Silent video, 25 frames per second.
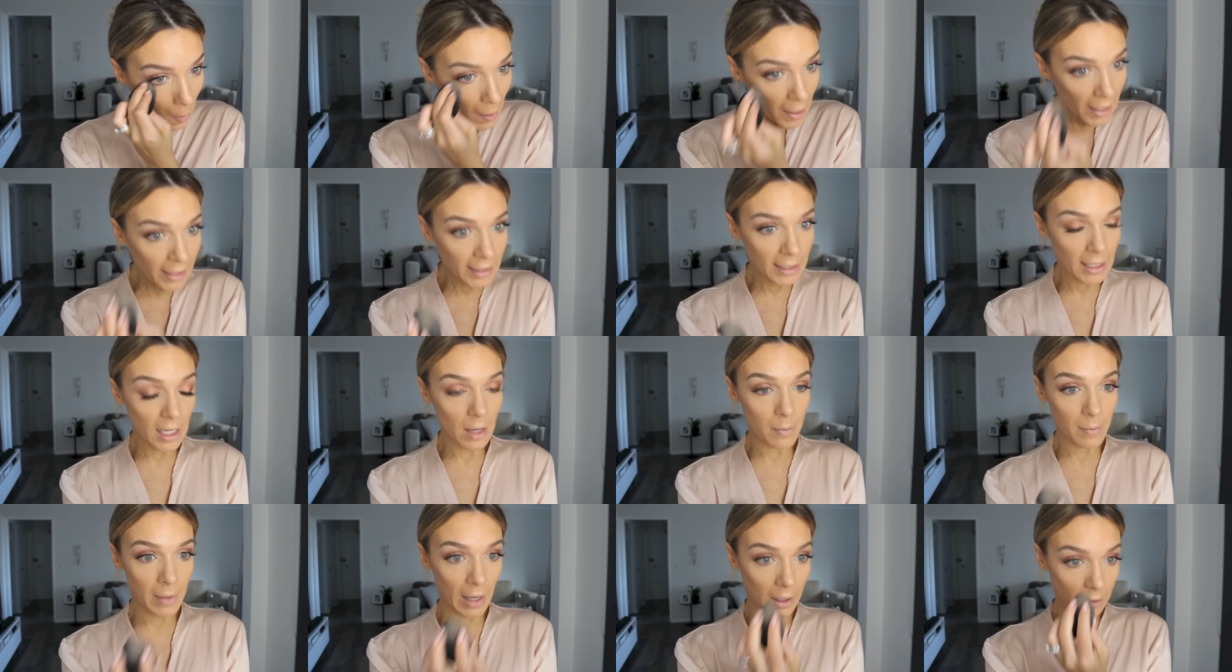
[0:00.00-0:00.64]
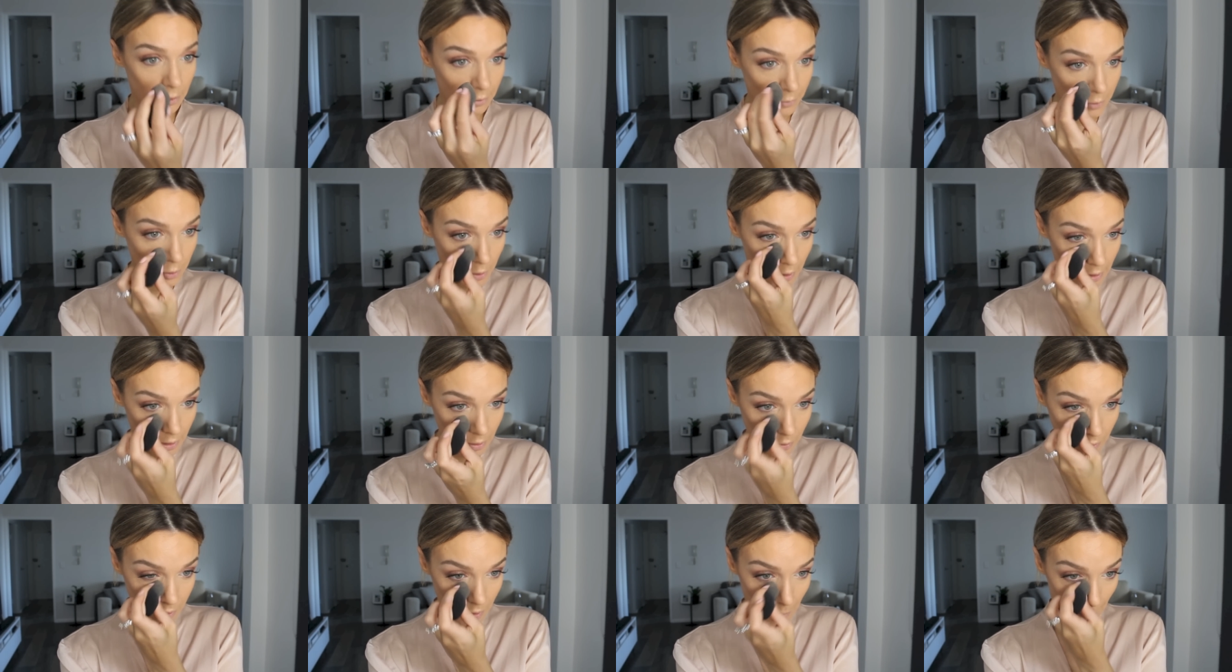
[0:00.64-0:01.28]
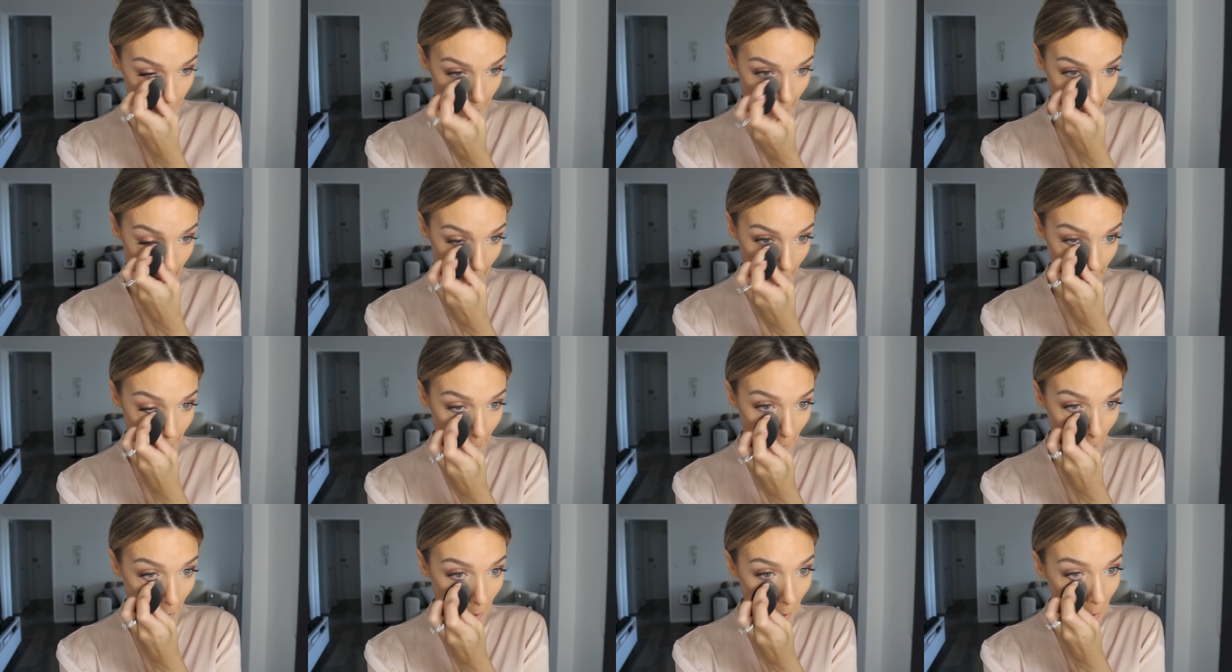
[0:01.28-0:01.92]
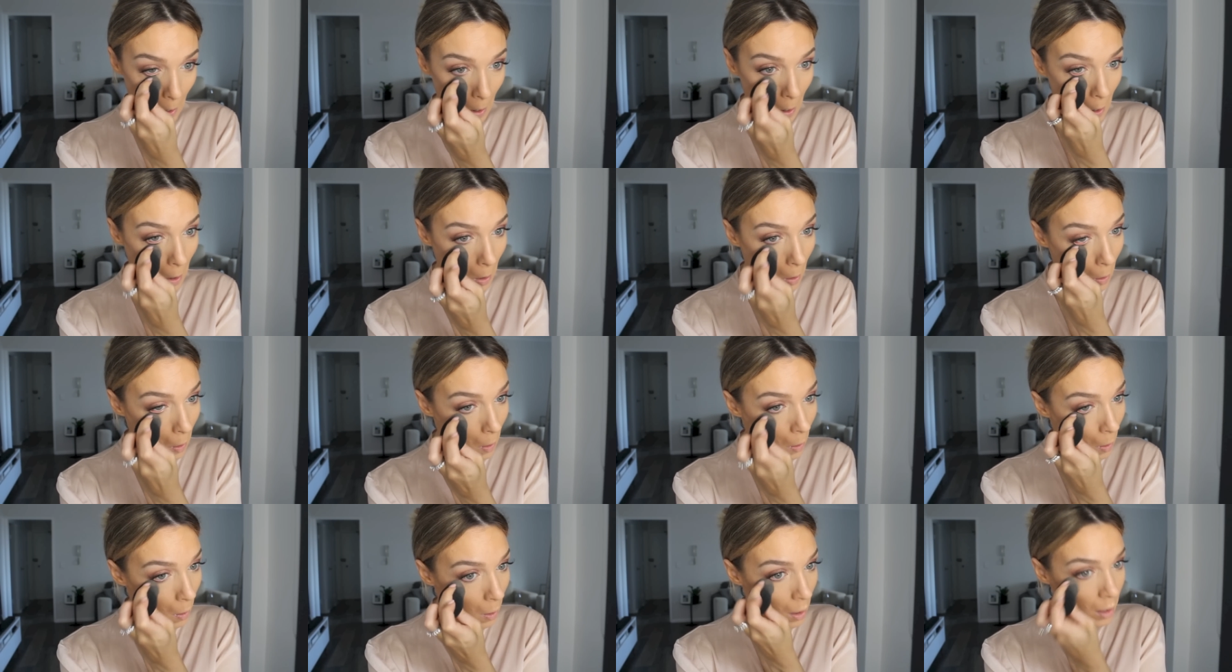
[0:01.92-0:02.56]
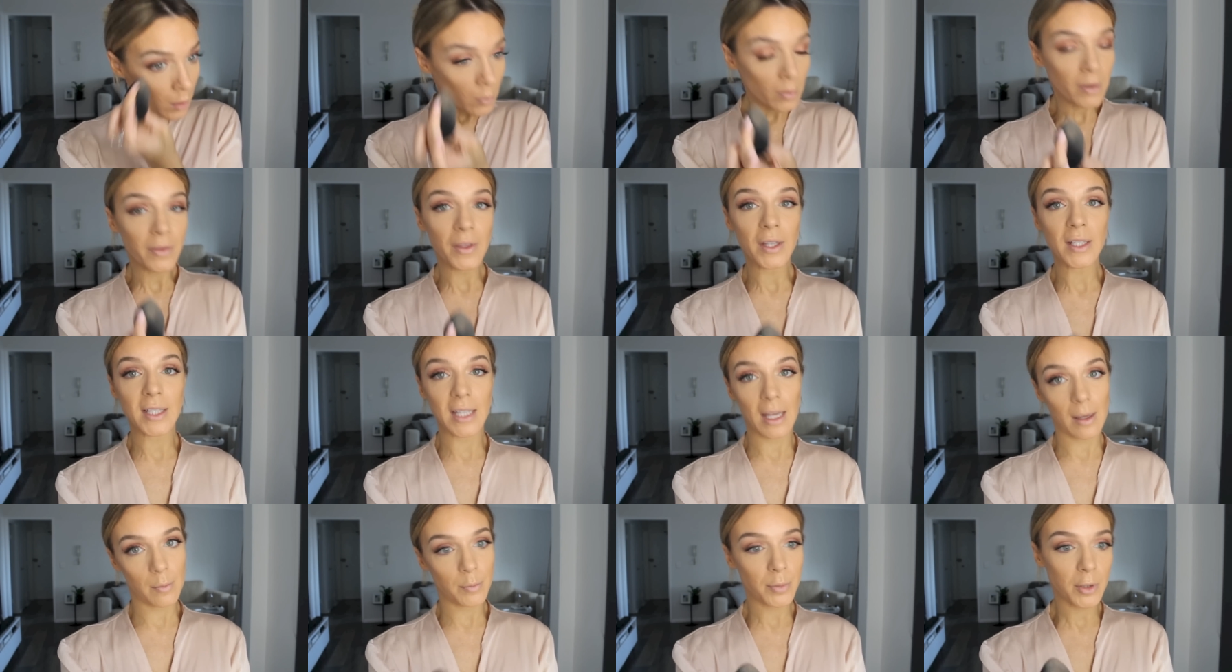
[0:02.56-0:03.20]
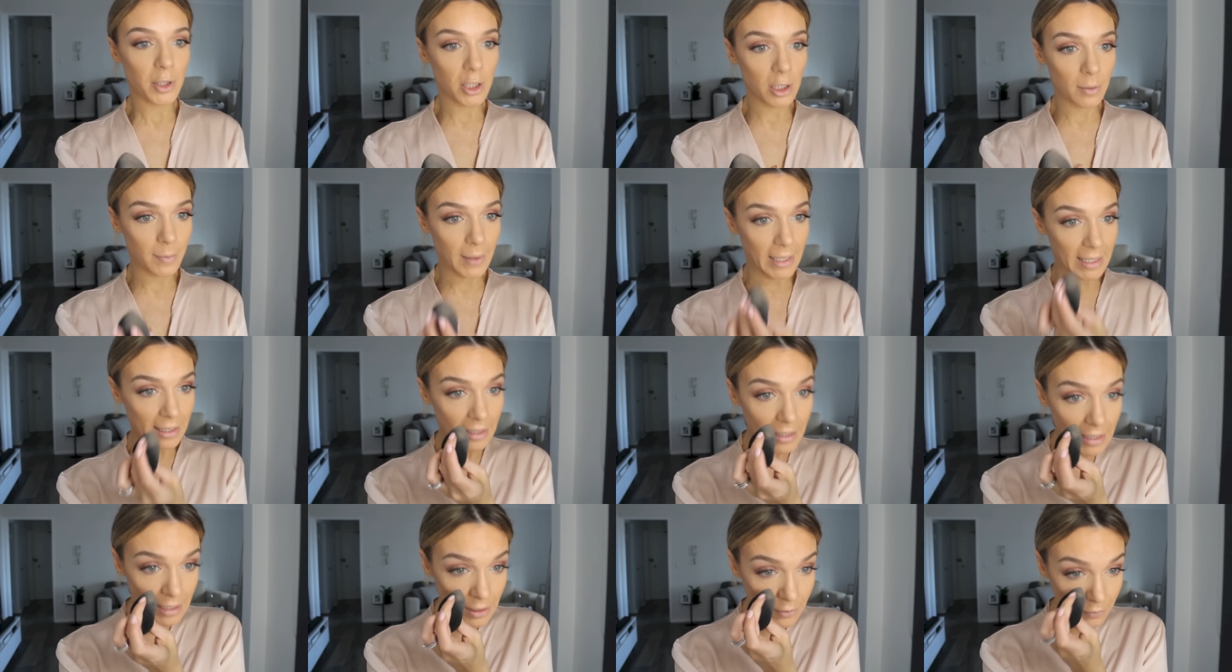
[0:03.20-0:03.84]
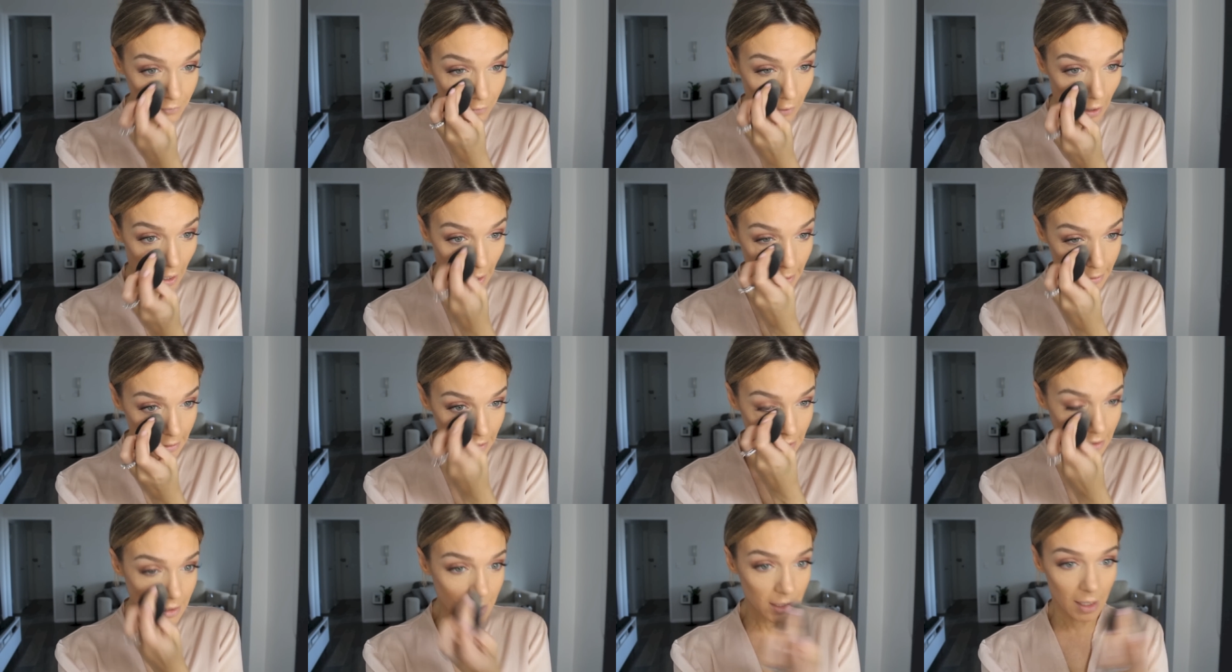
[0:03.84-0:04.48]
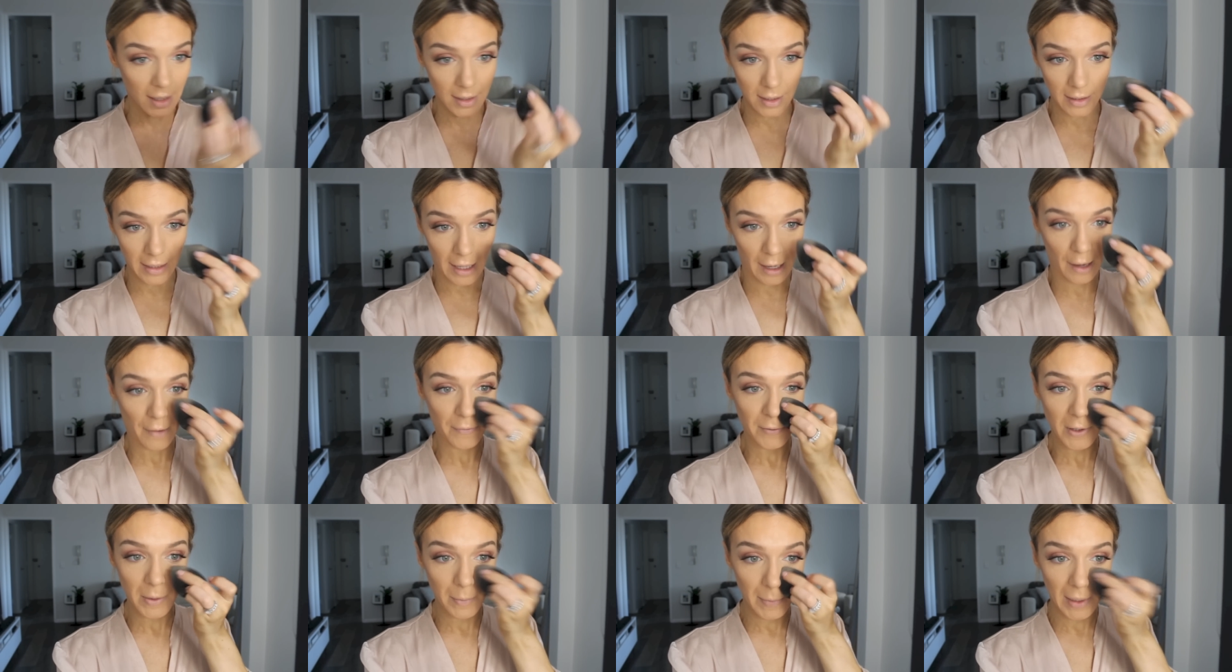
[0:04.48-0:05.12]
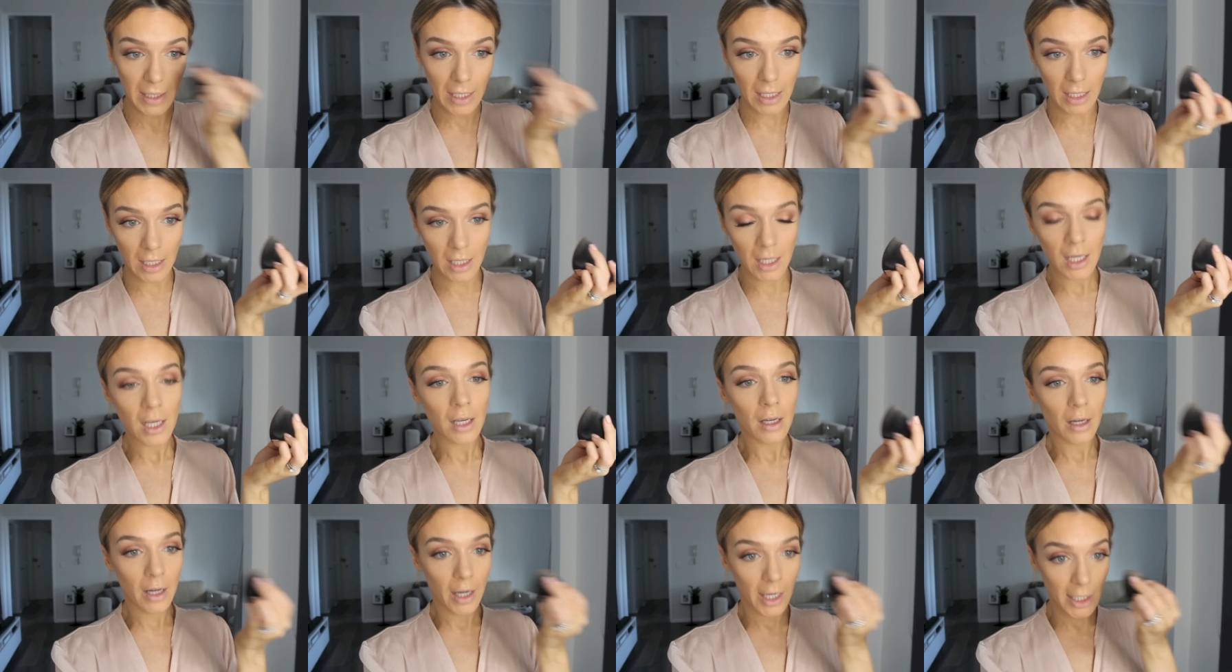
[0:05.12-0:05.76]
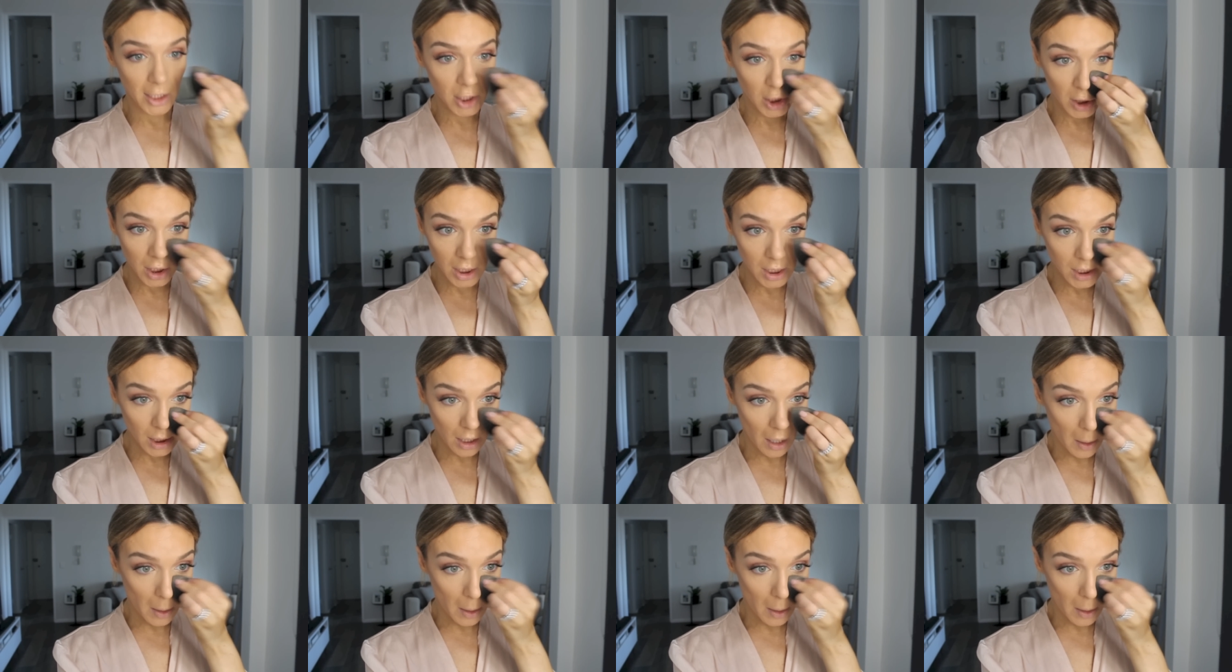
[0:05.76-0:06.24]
any amount of translucent powder with a damp beauty blender is fine. It doesn't have to be a shit